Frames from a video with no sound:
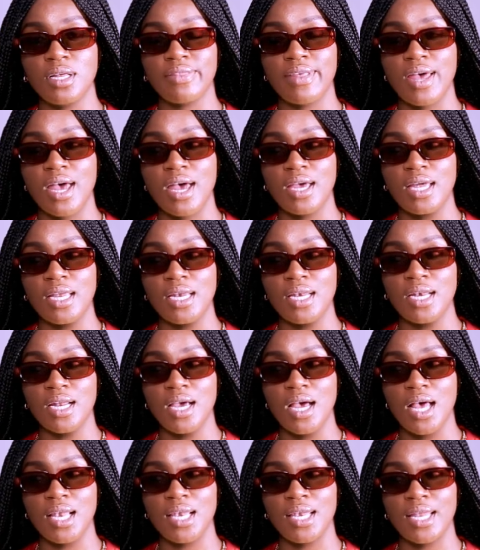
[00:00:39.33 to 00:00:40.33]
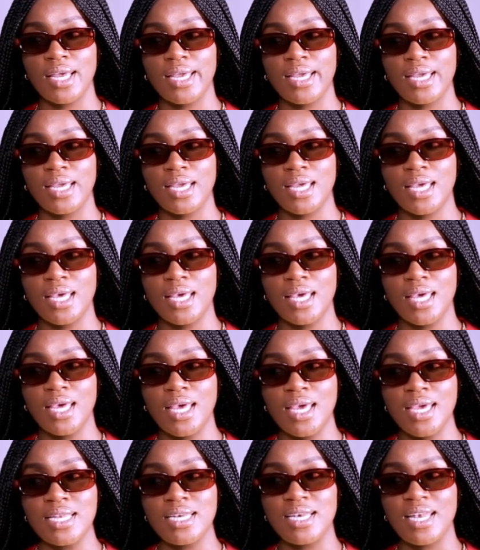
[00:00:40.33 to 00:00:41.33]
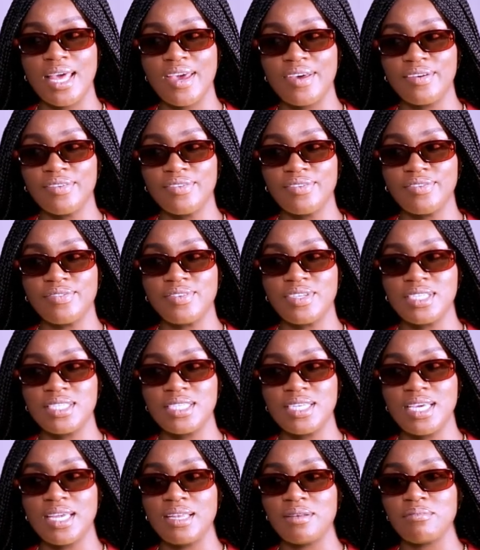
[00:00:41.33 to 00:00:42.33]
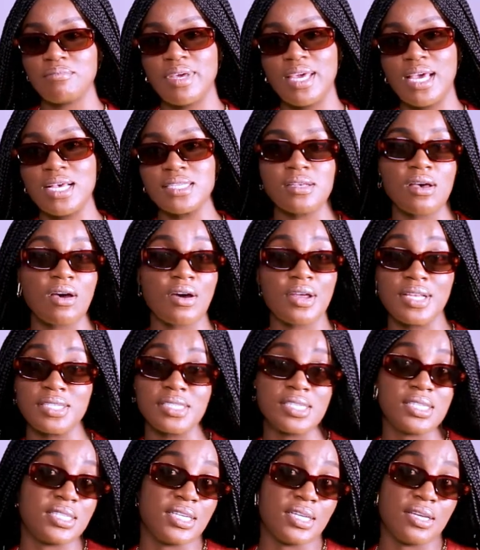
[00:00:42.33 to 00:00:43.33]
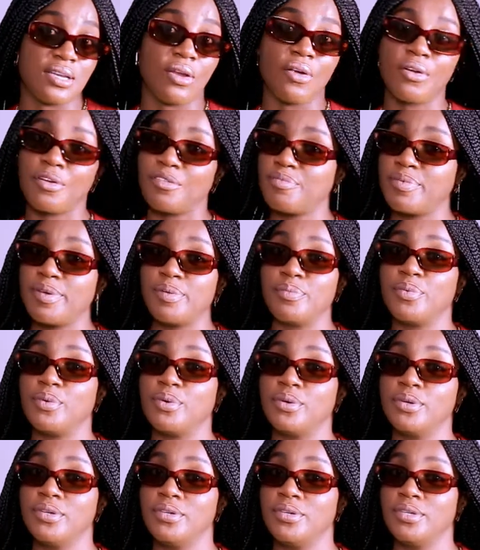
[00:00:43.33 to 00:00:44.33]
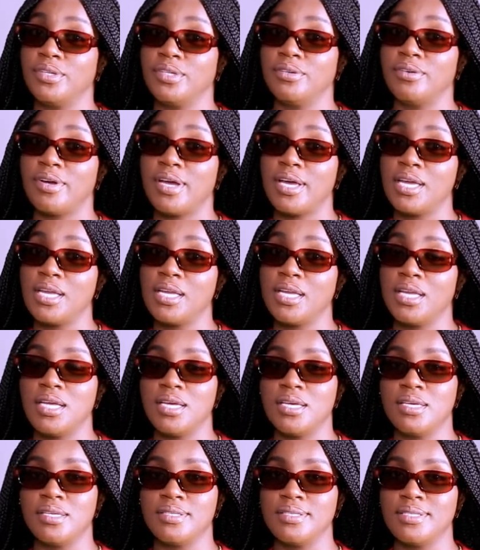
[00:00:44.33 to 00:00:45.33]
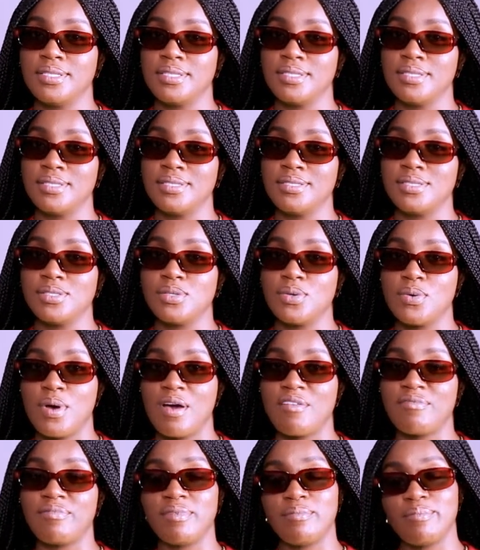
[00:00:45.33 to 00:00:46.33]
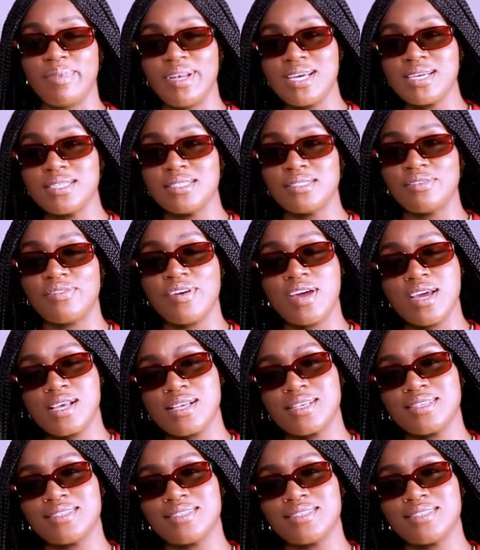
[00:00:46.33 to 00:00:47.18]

that like life didn't hit me as hard as it did a lot of people, right? So I've been blessed. Thanks